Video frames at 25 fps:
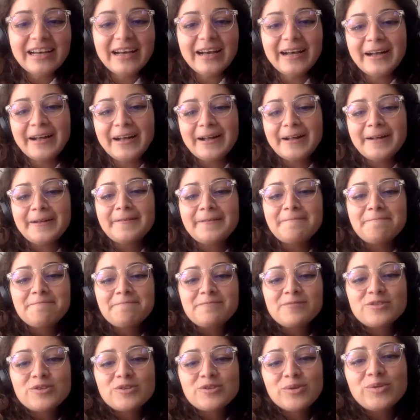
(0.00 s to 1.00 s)

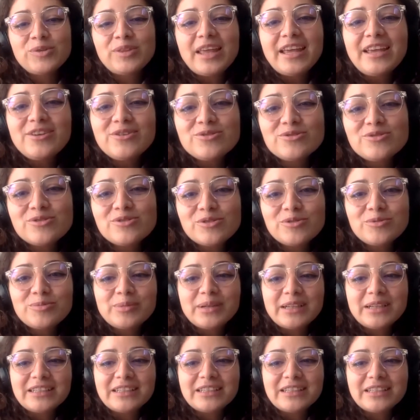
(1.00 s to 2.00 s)
So thank you so
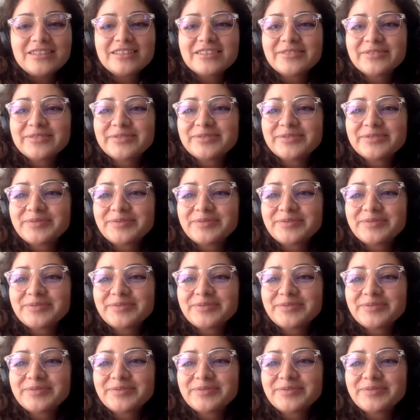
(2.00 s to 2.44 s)
much.